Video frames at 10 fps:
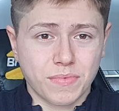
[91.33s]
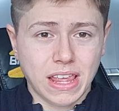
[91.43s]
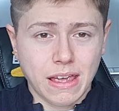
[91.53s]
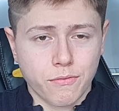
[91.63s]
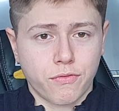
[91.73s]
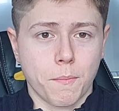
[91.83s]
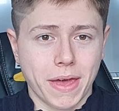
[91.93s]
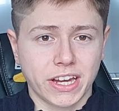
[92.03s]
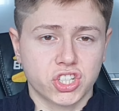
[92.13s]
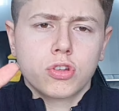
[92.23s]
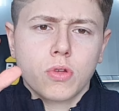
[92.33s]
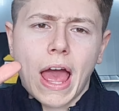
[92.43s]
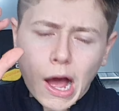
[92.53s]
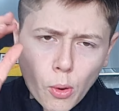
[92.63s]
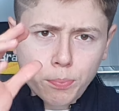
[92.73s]
information.
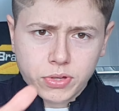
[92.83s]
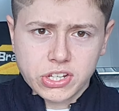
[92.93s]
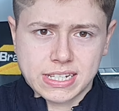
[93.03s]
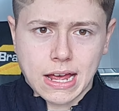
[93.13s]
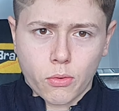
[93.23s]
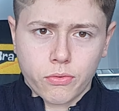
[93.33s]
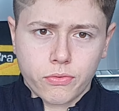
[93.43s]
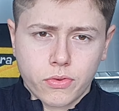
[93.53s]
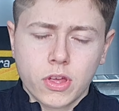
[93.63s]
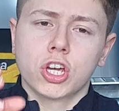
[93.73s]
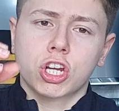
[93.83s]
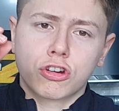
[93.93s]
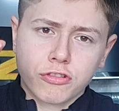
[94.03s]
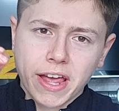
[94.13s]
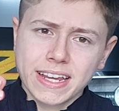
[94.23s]
Help yourself.
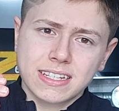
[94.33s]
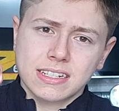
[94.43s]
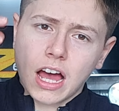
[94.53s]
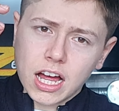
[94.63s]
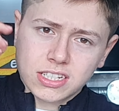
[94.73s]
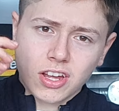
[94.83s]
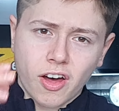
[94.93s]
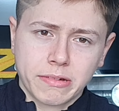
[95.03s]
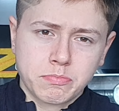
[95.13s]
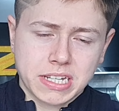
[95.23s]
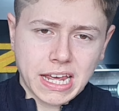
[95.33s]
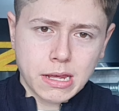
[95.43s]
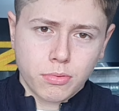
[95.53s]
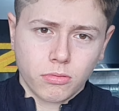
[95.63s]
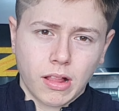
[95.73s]
Create a
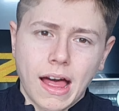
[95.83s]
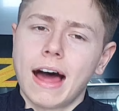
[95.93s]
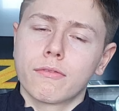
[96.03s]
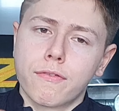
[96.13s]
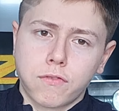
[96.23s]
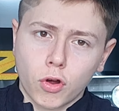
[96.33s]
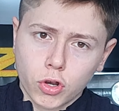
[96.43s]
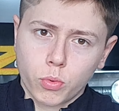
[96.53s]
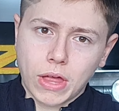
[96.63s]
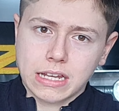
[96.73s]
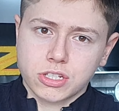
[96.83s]
timetable and follow that